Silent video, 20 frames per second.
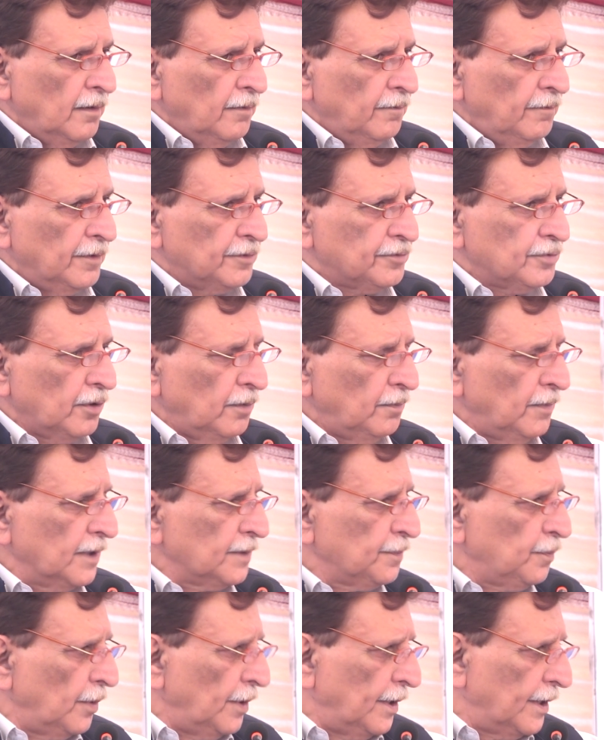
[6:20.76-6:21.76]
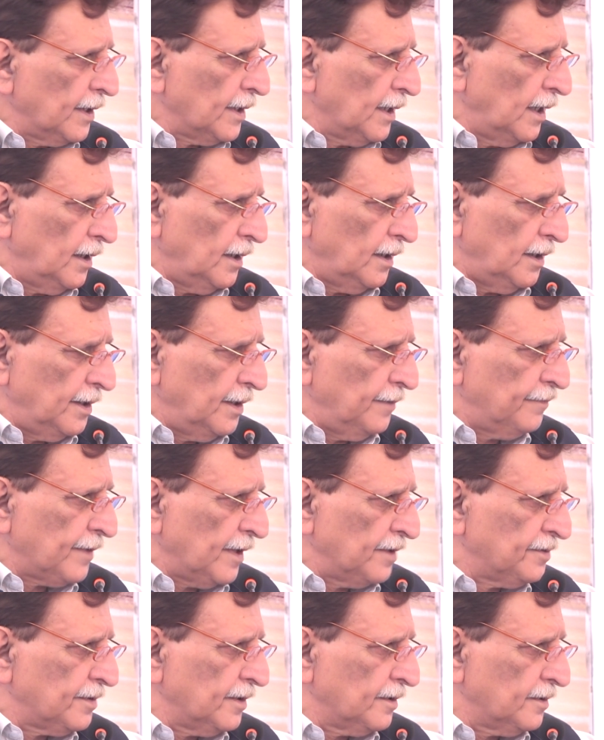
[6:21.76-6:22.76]
with so much political
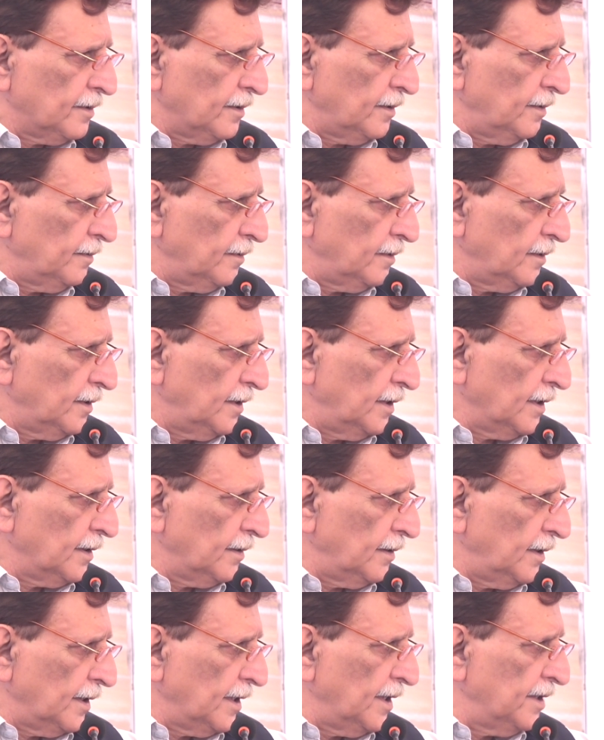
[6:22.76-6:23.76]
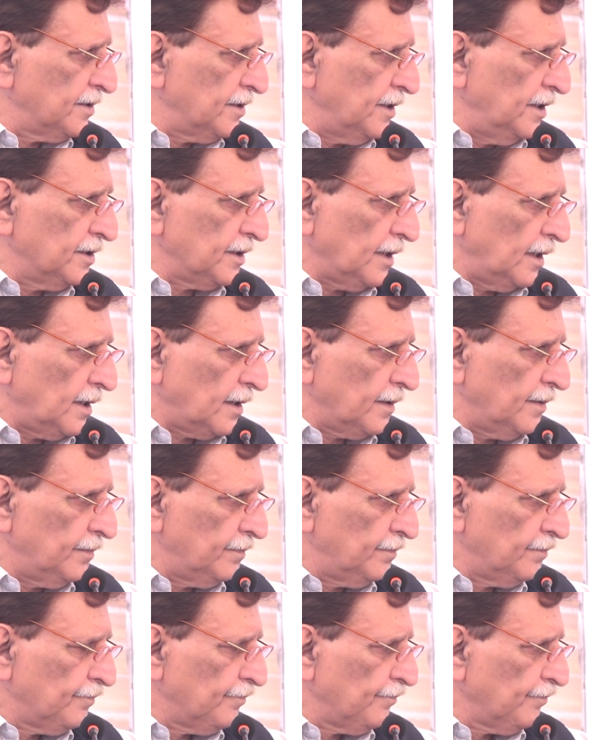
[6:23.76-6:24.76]
differences against each other,
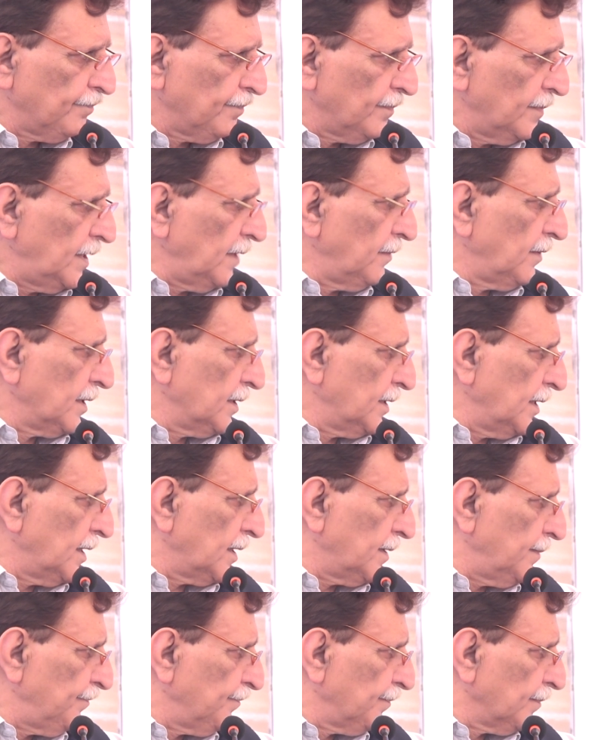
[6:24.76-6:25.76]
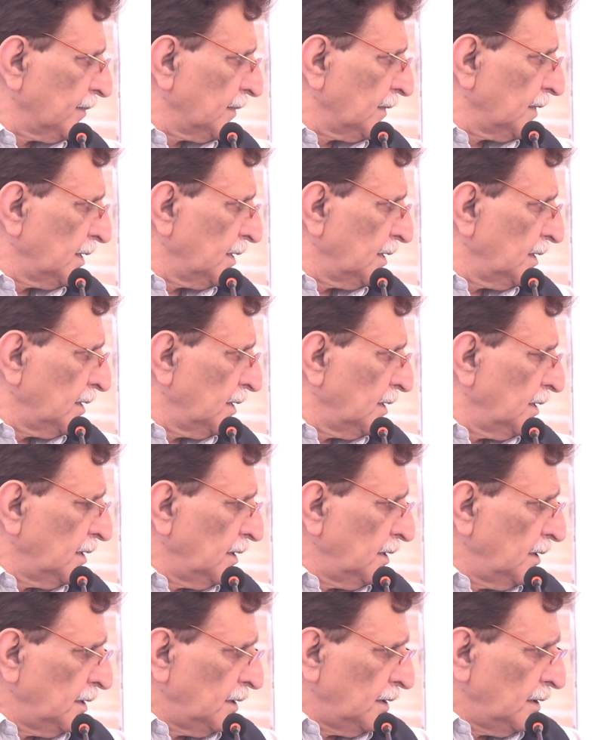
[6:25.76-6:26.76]
they were there.
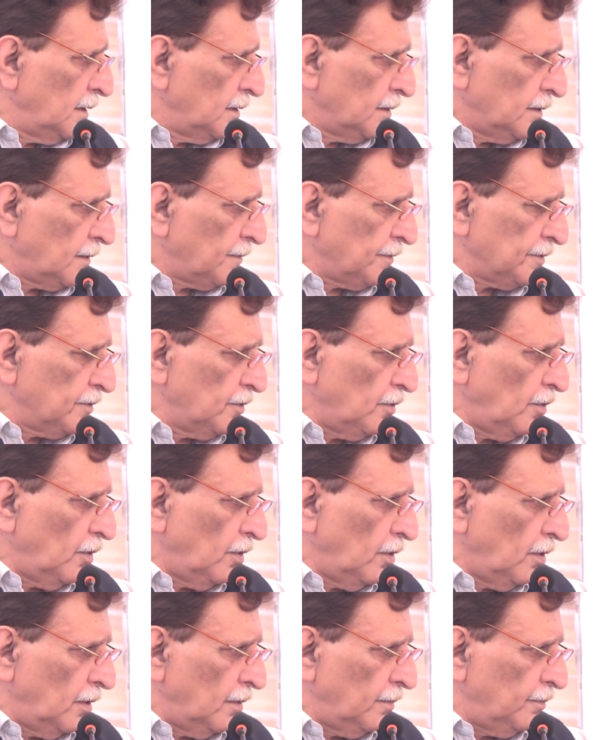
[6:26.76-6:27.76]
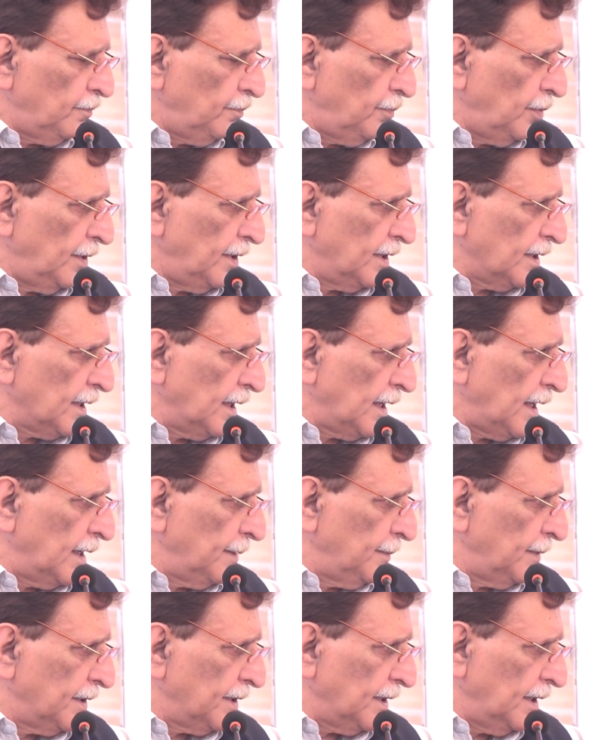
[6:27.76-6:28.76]
There was no political
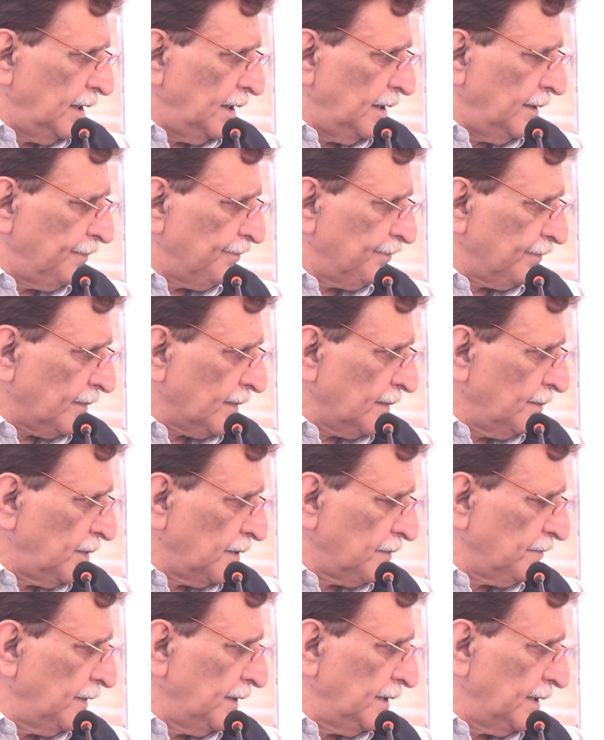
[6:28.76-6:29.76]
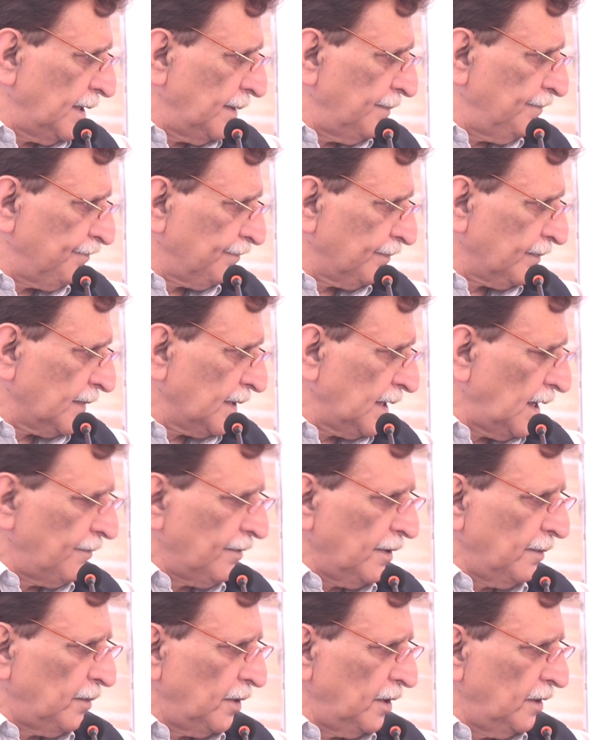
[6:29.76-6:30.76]
enmity between them.
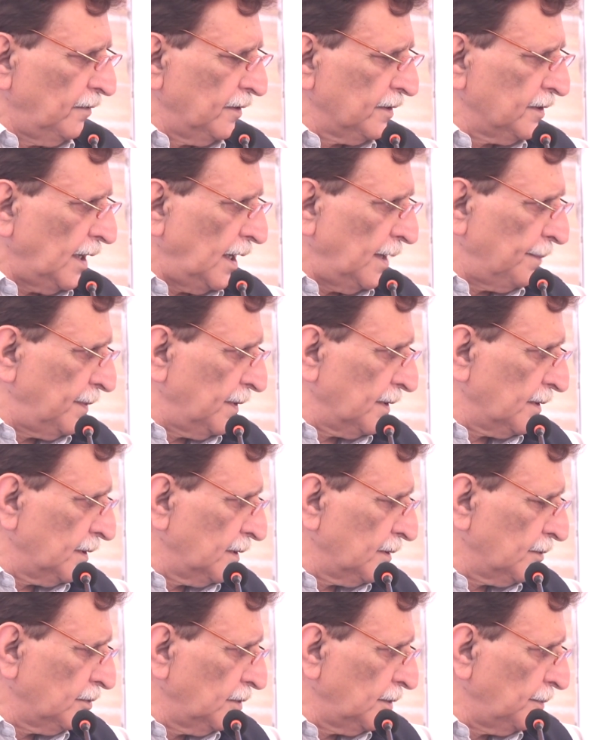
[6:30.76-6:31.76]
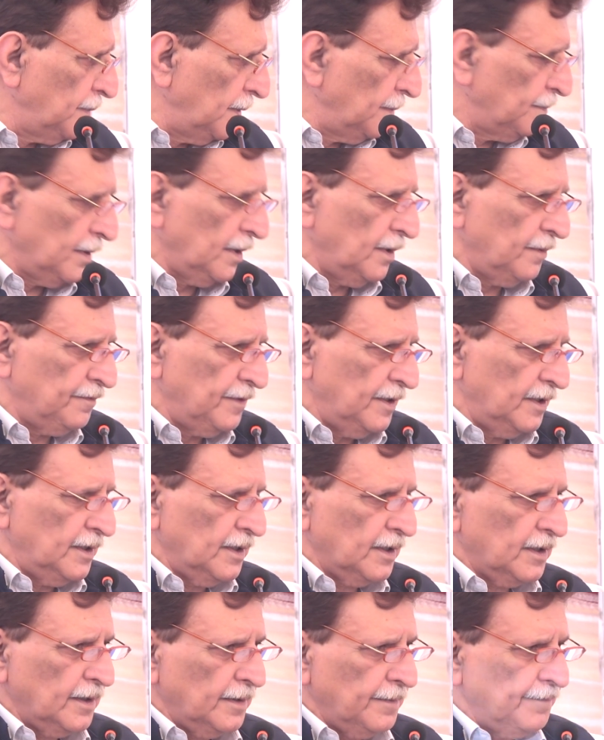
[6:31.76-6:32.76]
Everybody was helping to the people of
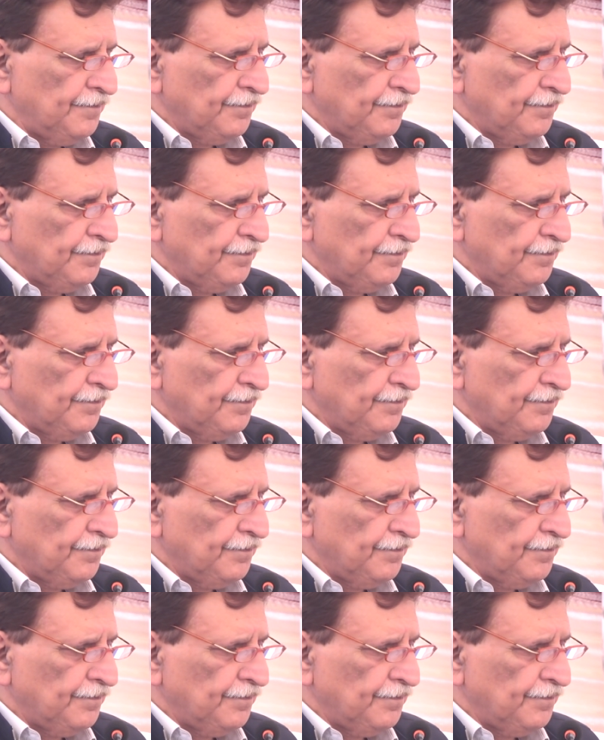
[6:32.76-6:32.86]
AJK.